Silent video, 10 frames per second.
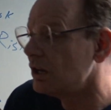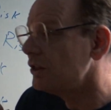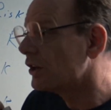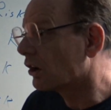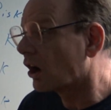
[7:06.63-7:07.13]

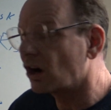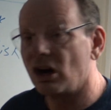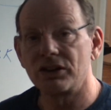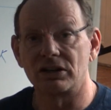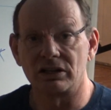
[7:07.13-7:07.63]
there are
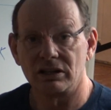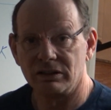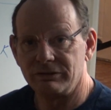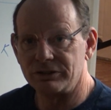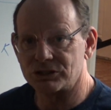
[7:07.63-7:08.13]
other
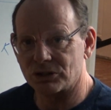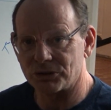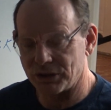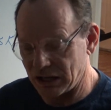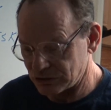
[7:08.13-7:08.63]

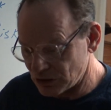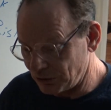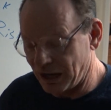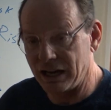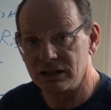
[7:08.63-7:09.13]
physical things,
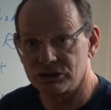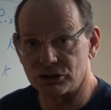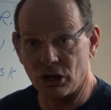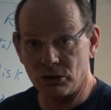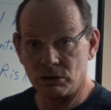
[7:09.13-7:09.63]
okay?
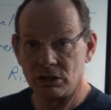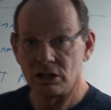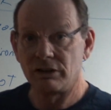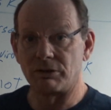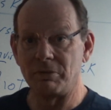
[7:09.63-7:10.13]
So
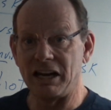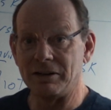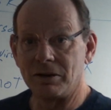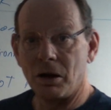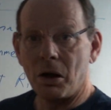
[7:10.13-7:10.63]
for
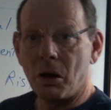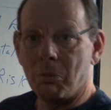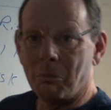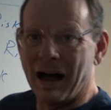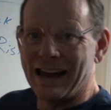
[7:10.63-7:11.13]
me,
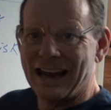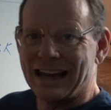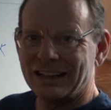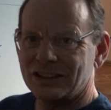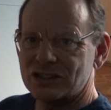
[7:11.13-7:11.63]
my
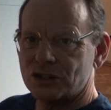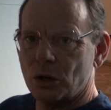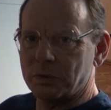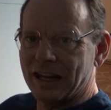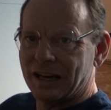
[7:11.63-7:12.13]
hand doesn't
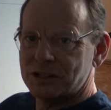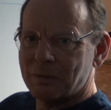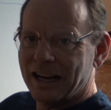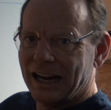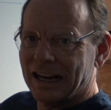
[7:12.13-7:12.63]
open. That is
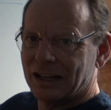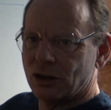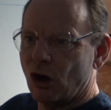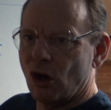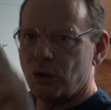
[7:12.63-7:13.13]
my hand
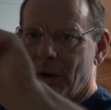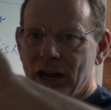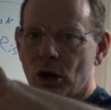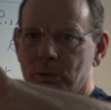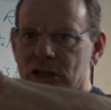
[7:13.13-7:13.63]
all the
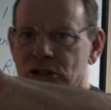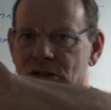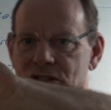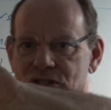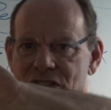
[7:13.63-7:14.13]
way open. You
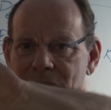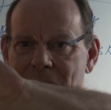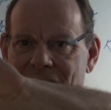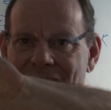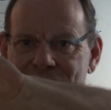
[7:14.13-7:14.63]
can see
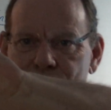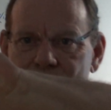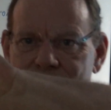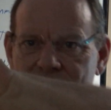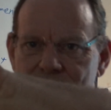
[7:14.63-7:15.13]
my last 2
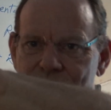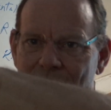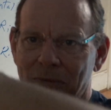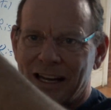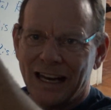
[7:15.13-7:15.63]
fingers
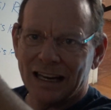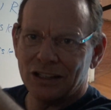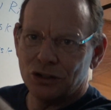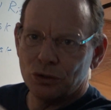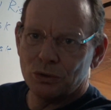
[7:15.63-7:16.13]
on my
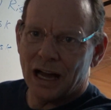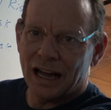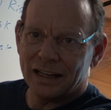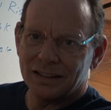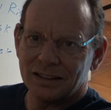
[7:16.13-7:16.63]
hand do
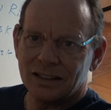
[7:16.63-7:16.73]
not